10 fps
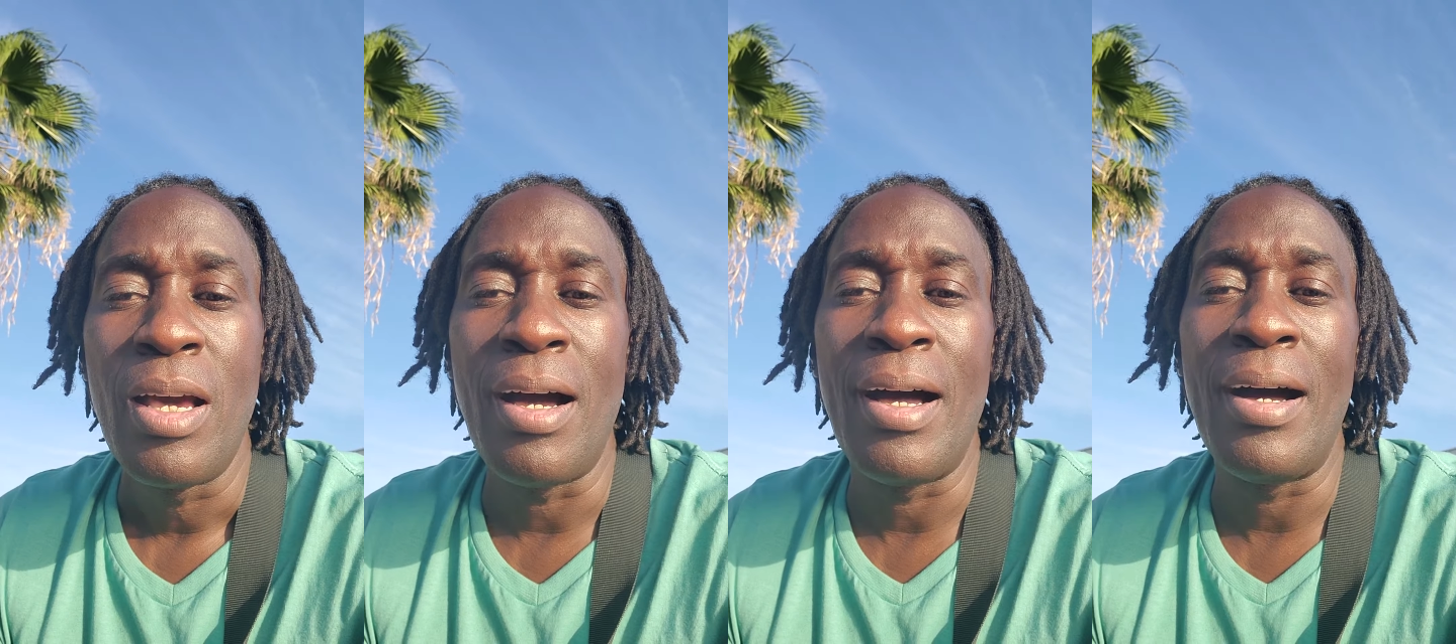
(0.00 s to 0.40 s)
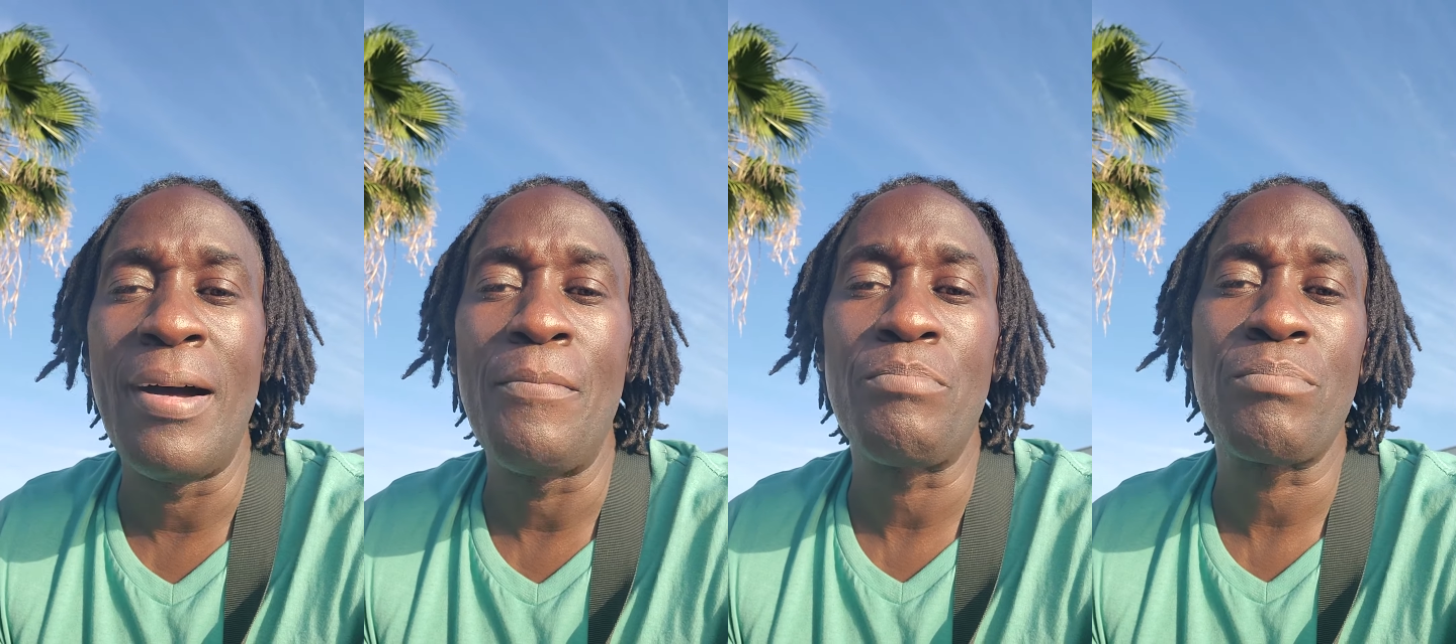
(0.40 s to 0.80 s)

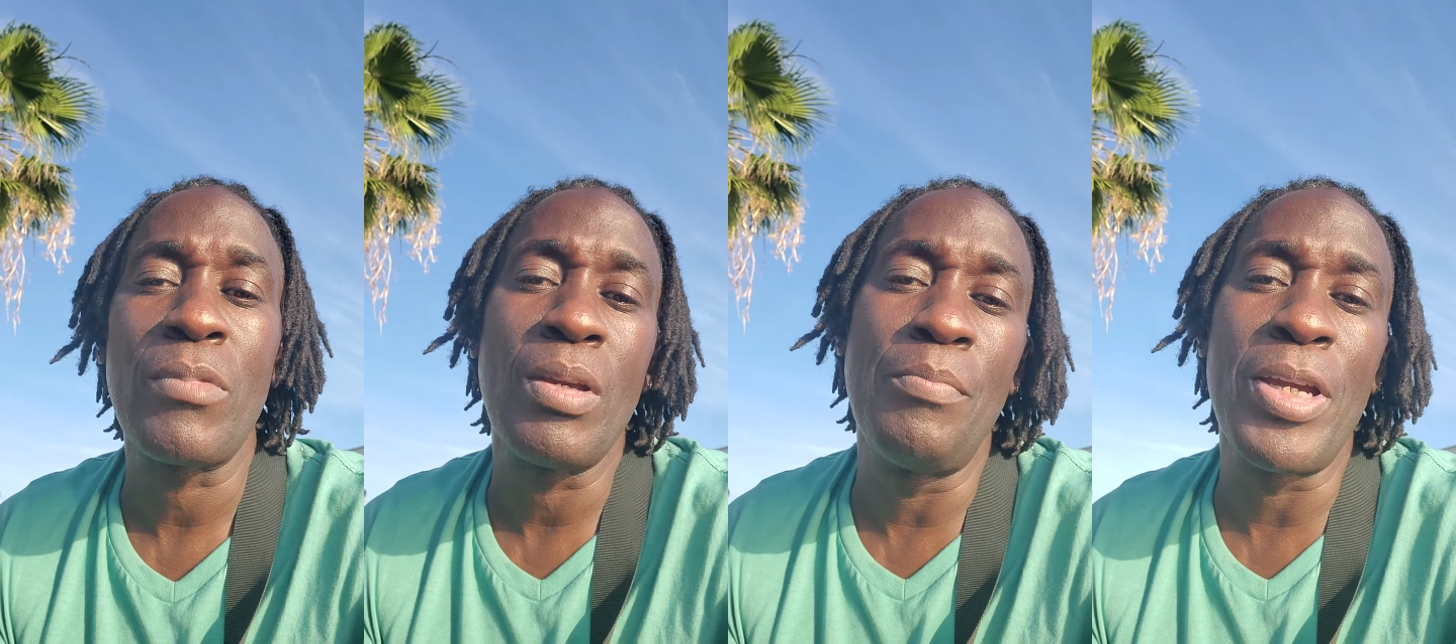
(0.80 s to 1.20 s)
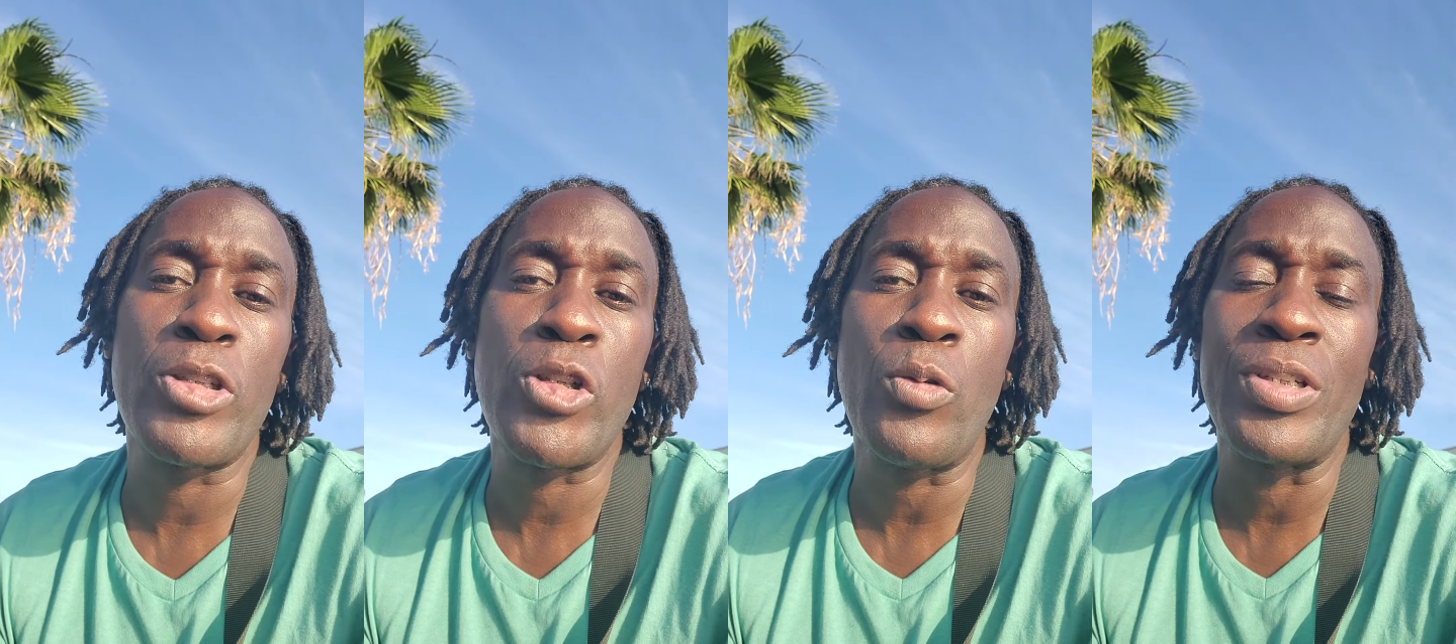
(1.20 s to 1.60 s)
Make
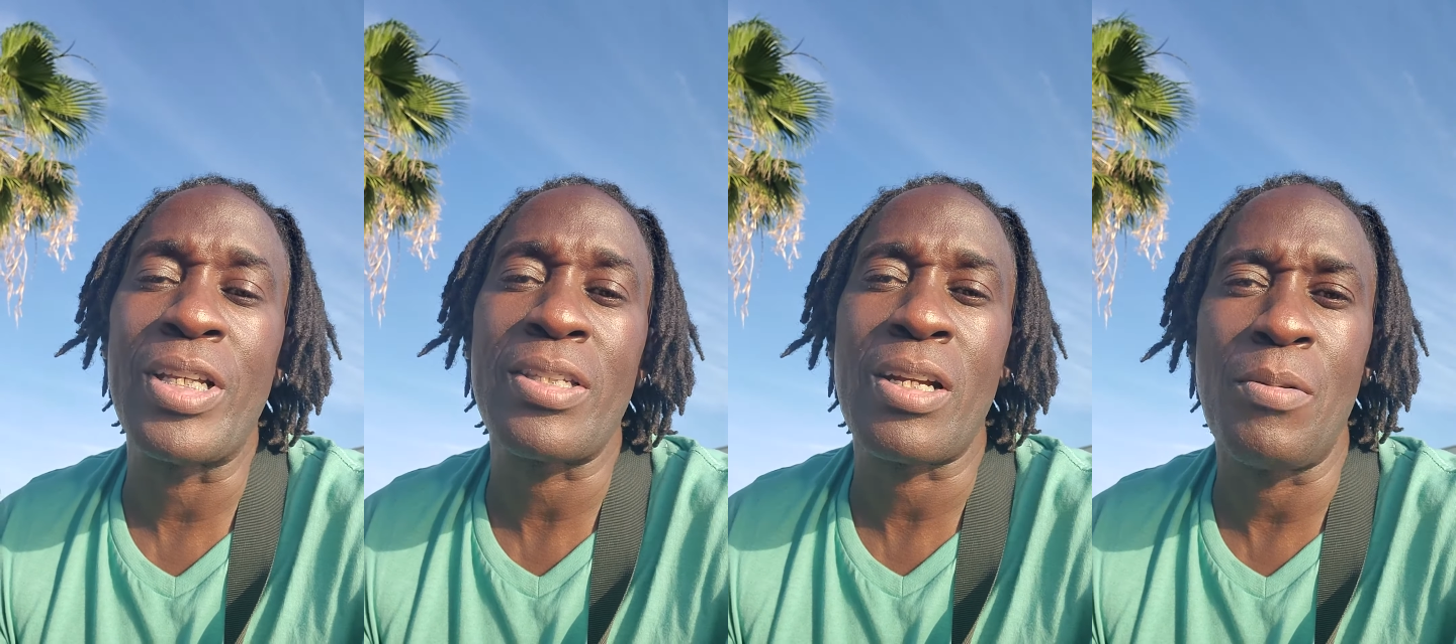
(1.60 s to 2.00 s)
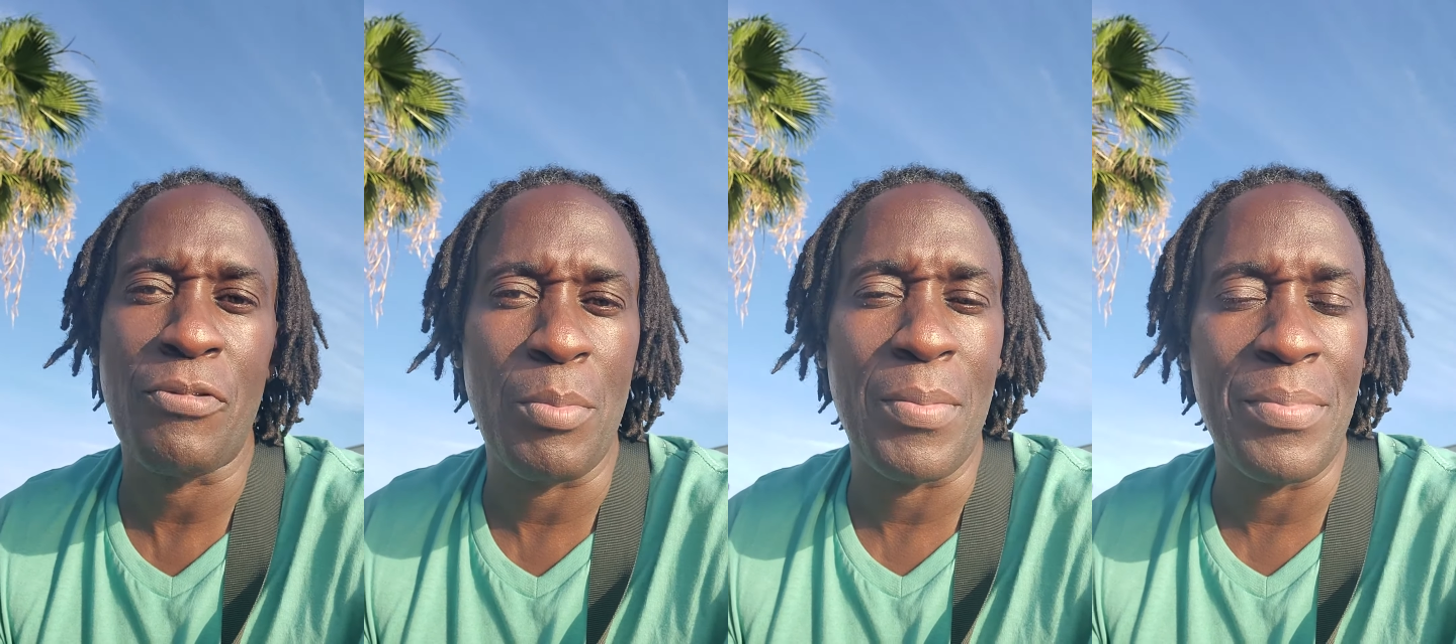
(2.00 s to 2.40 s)
sure it doesn't come
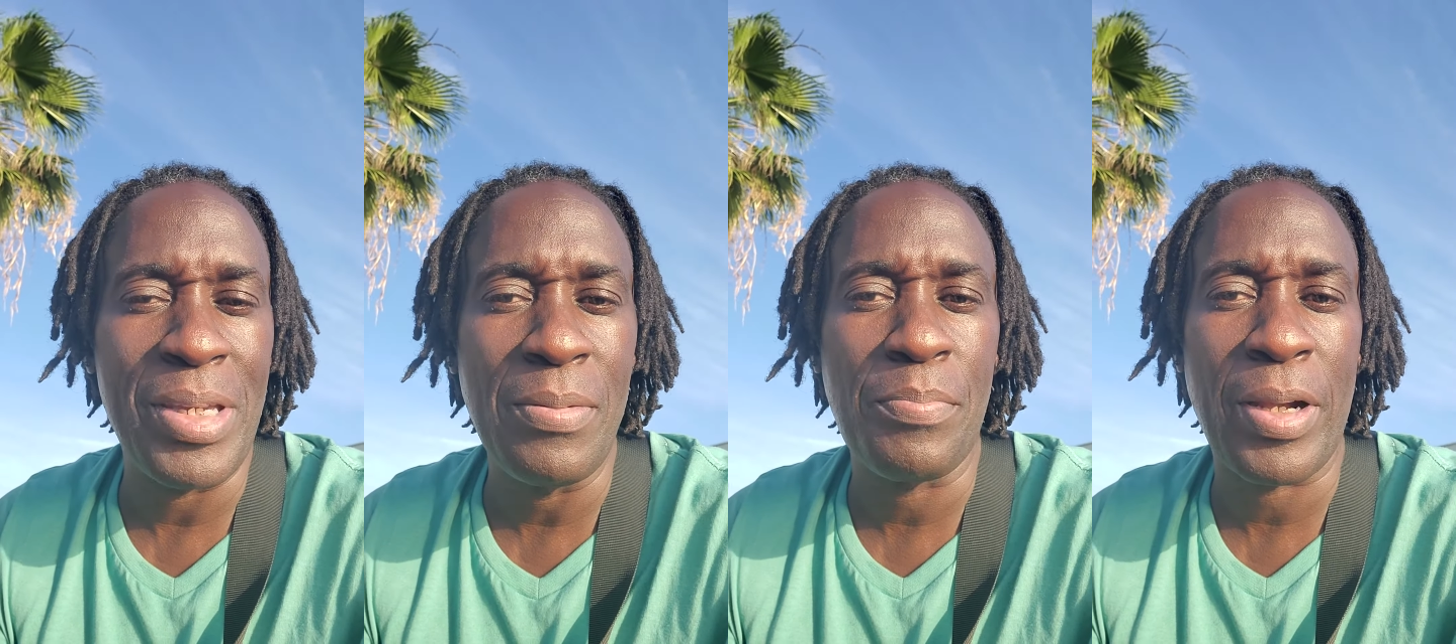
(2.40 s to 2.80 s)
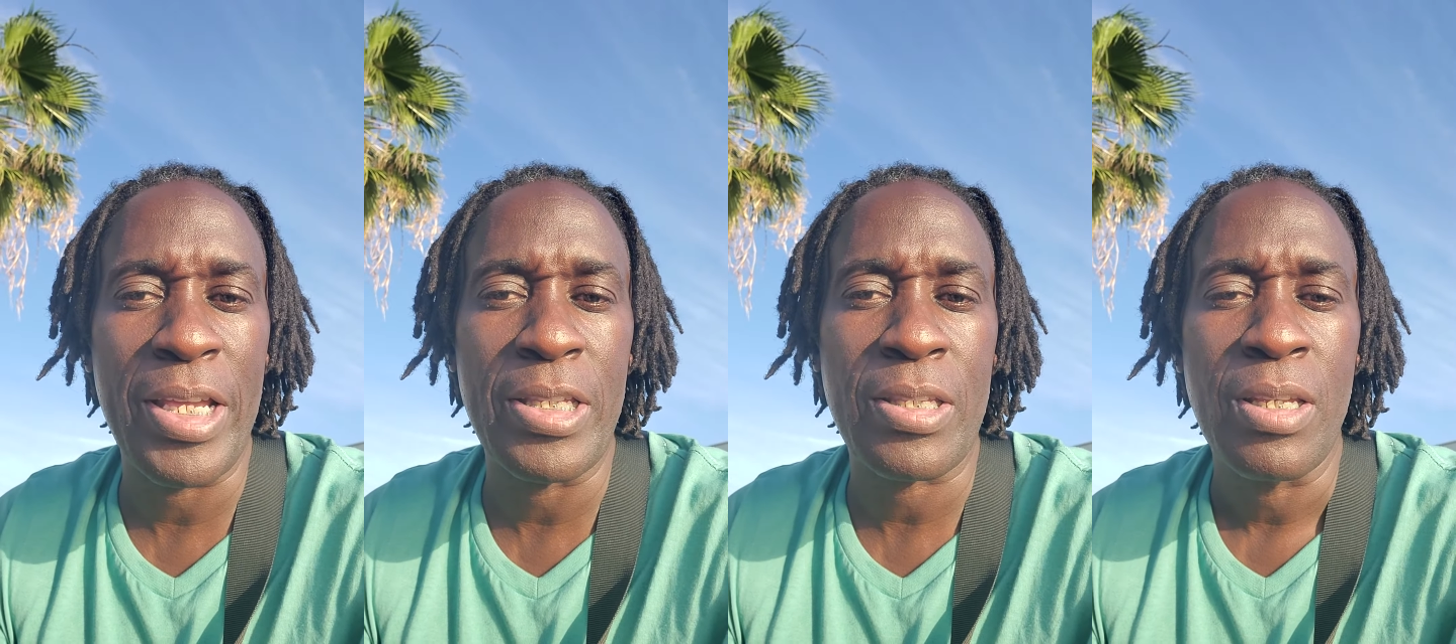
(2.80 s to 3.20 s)
from a mean
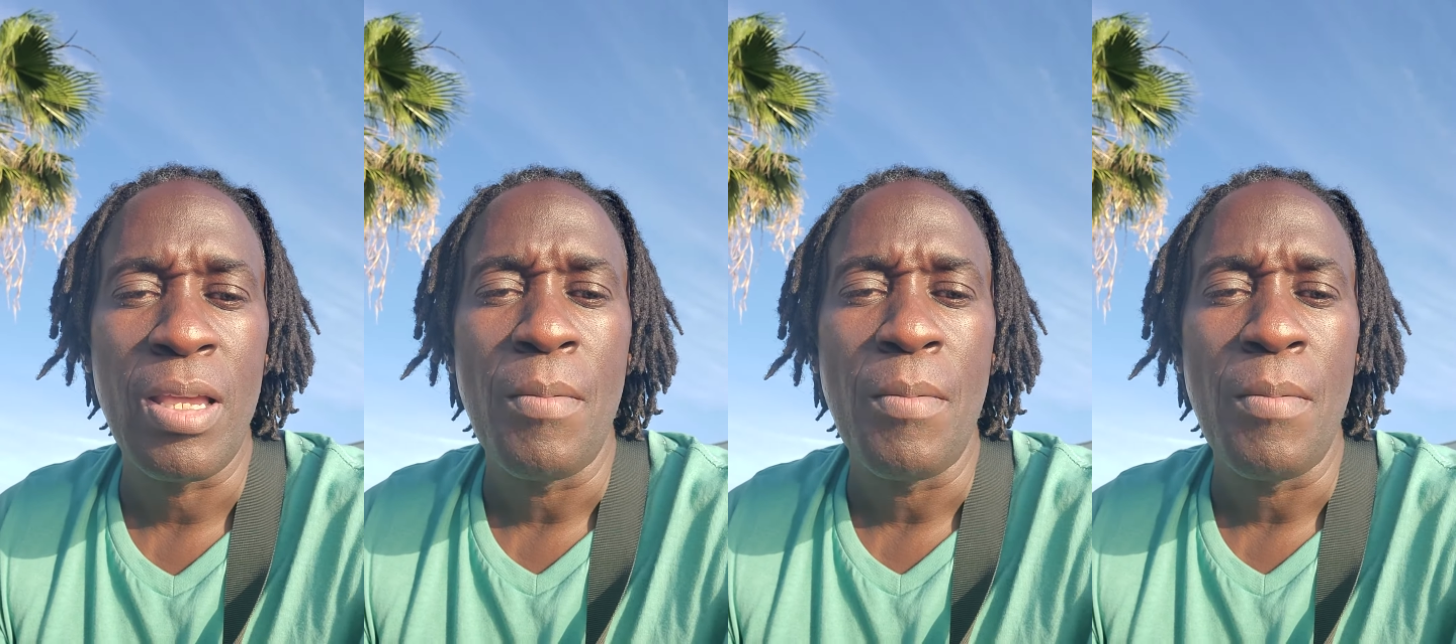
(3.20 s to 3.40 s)
place,